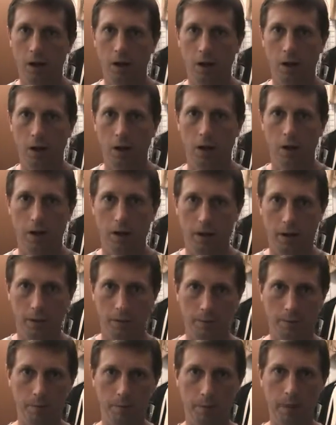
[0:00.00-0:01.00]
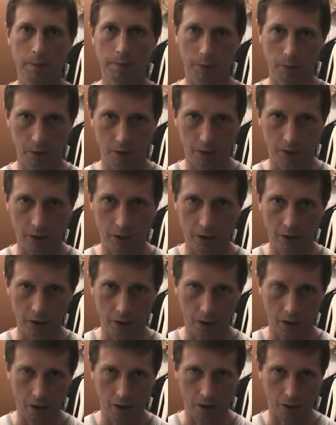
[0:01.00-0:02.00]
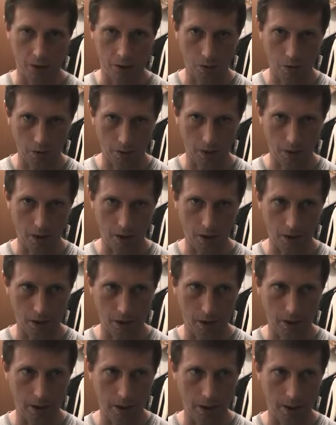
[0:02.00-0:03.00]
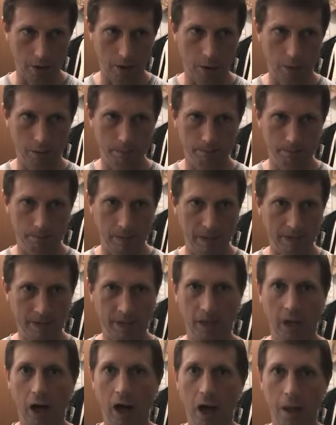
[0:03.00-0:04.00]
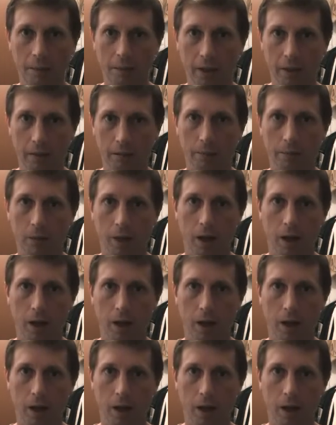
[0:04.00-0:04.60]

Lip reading: on people that are basically hopping